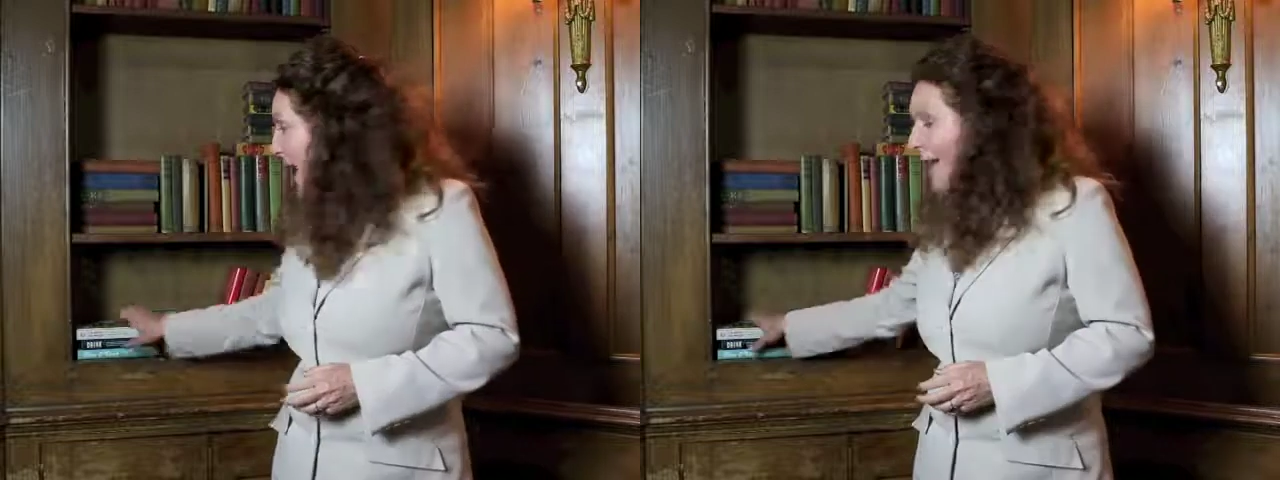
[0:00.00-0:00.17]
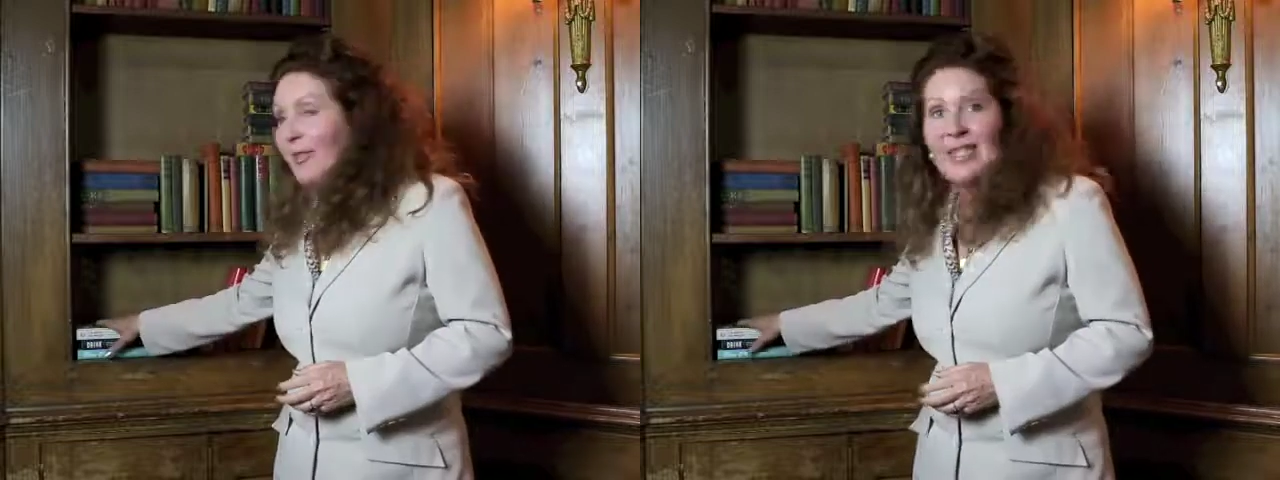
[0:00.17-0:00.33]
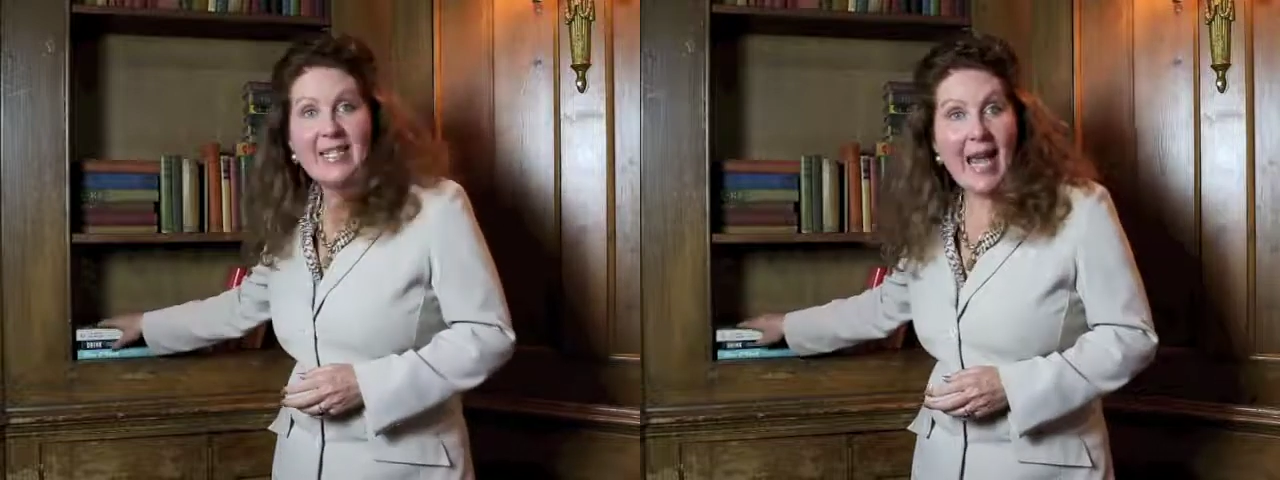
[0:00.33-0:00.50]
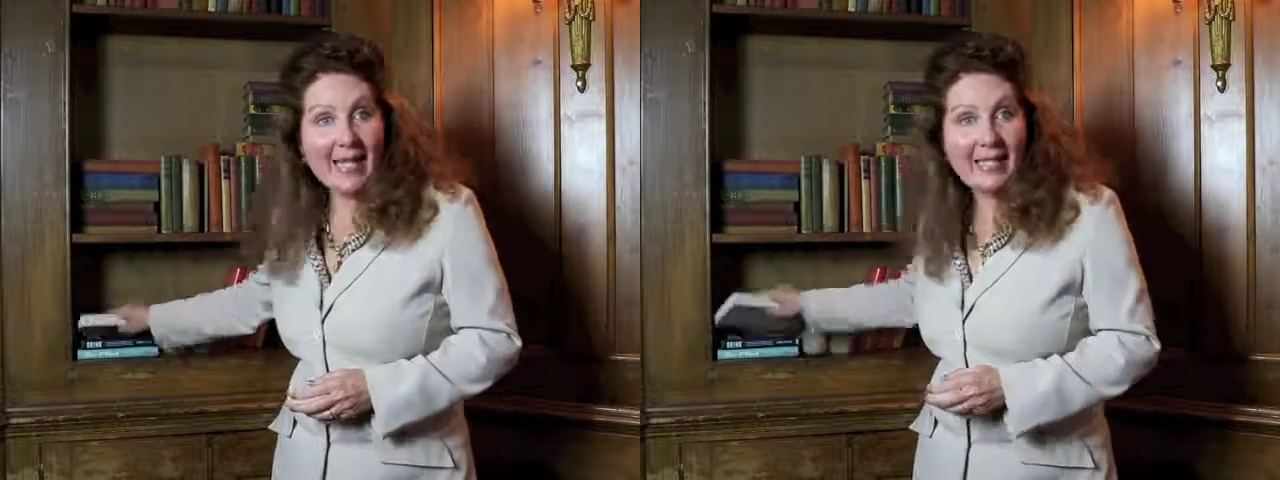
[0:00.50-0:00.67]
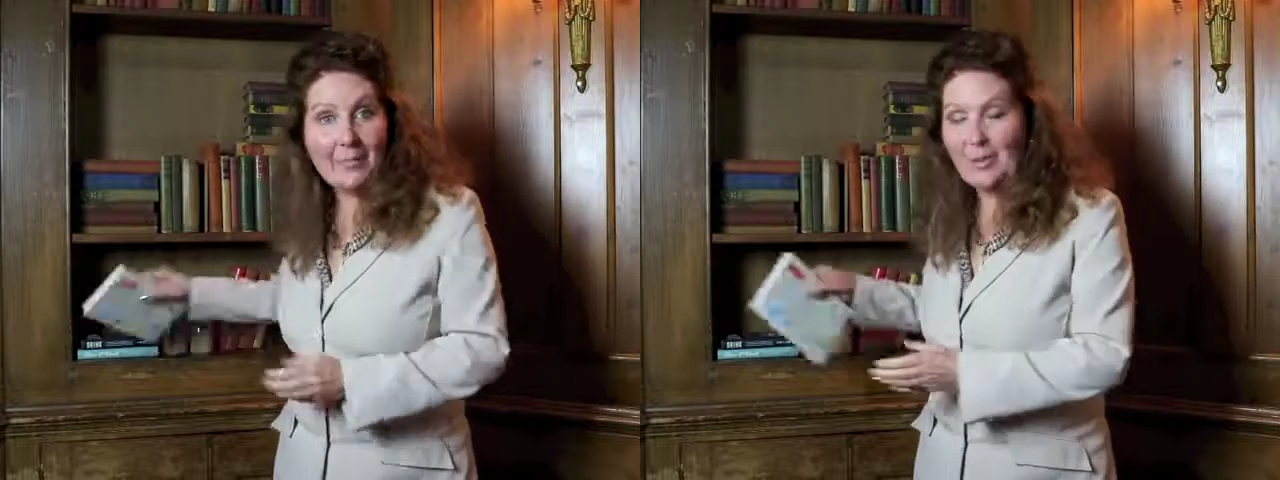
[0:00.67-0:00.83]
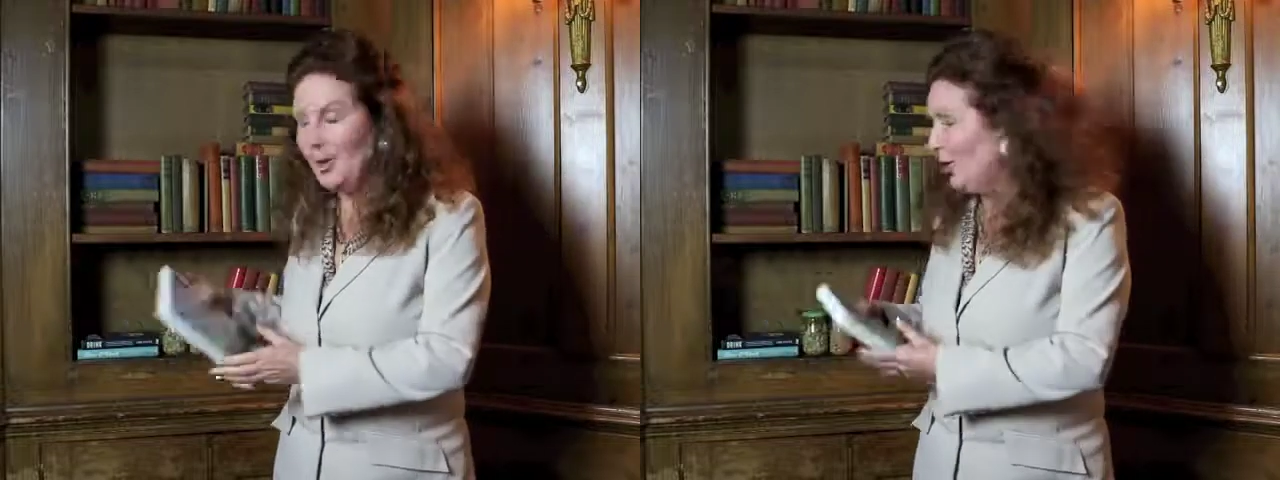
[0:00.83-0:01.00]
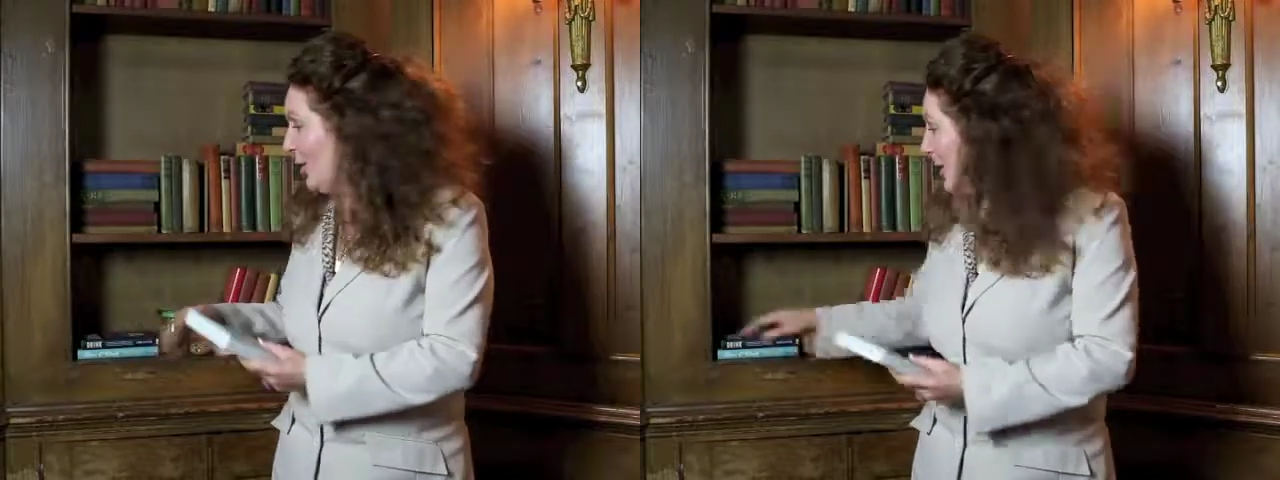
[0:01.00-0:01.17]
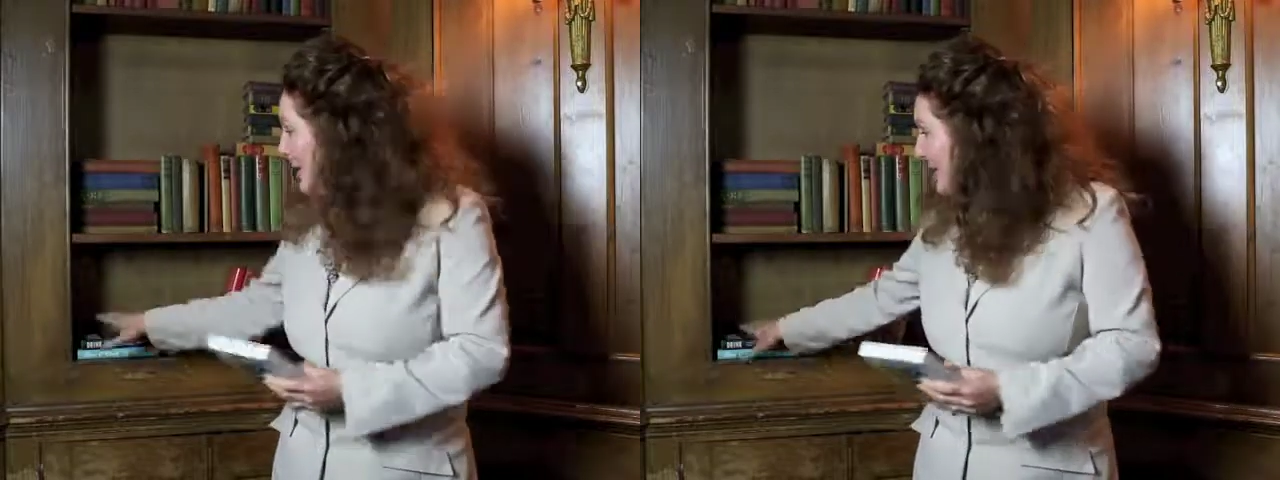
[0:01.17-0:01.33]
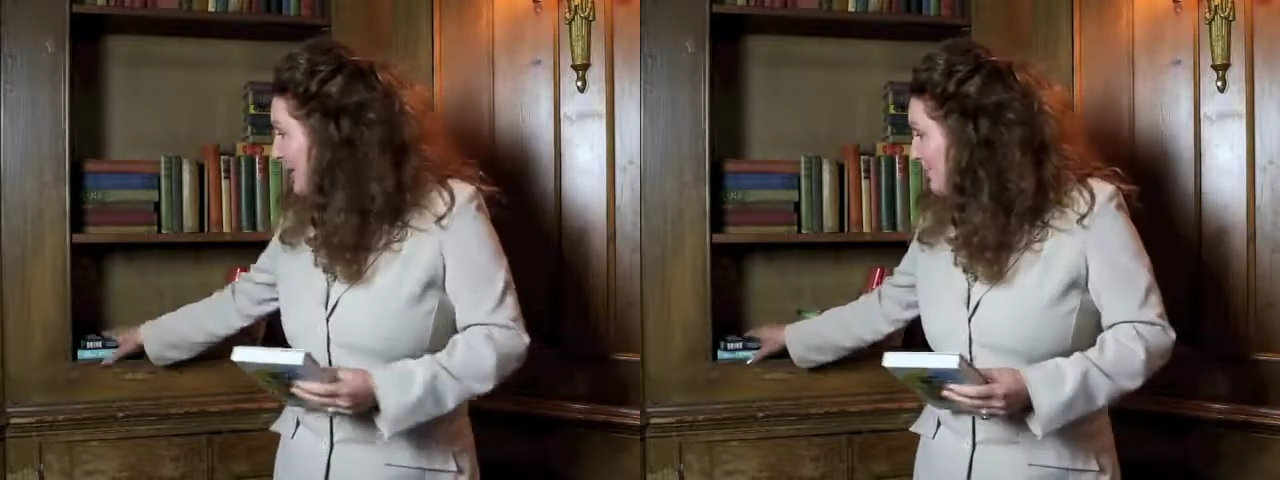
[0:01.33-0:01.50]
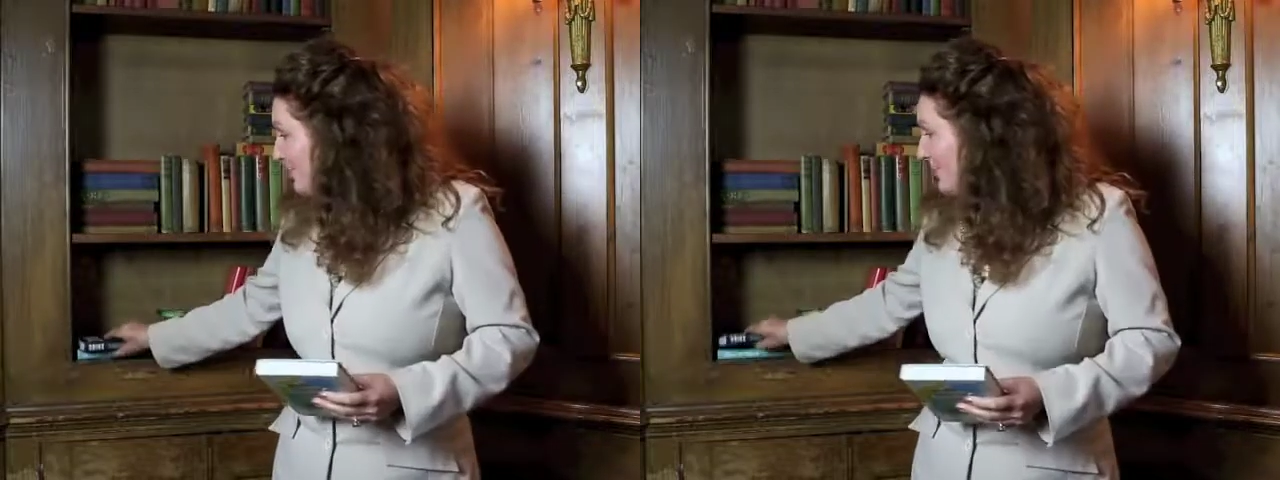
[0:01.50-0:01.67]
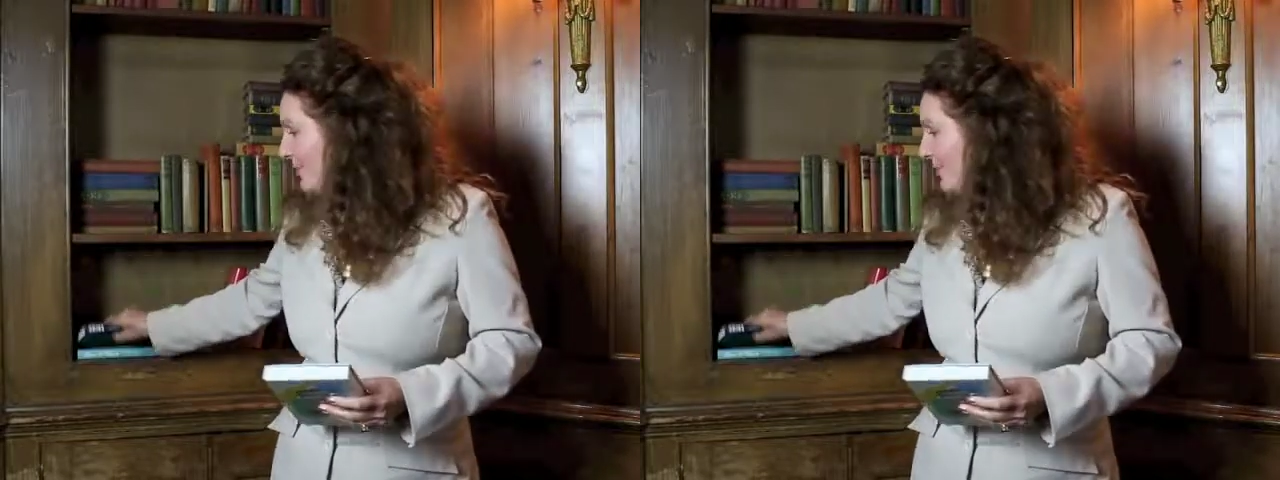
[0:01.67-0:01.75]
and the textbooks